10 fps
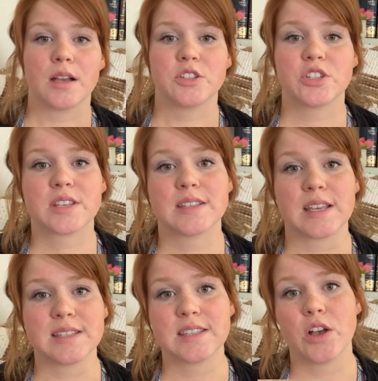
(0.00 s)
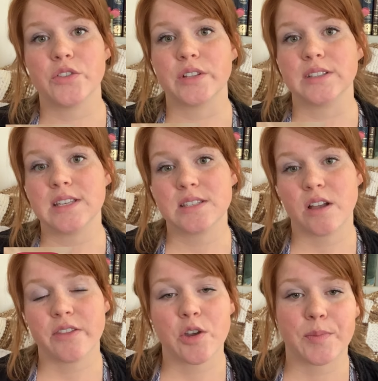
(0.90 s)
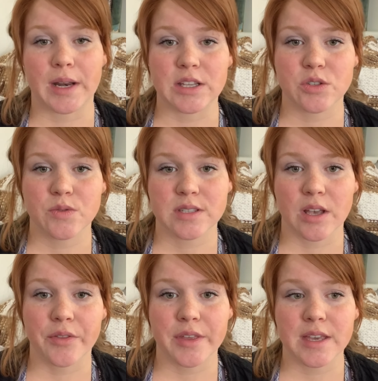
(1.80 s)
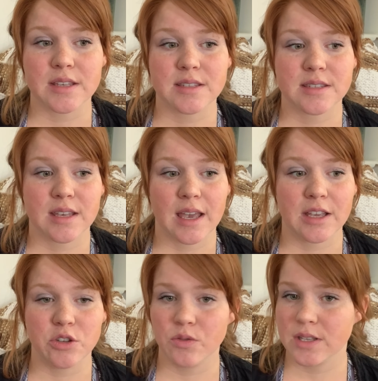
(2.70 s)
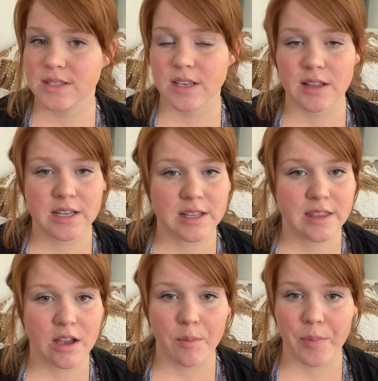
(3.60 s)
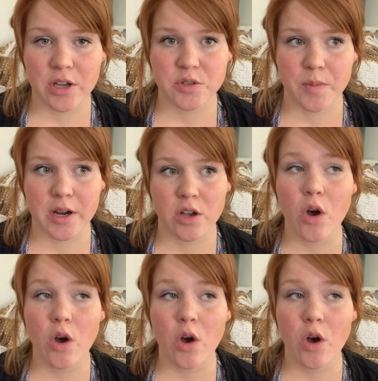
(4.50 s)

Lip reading: just because I sell the least on there, but I do sell things, and you can sell anything on Poshmark.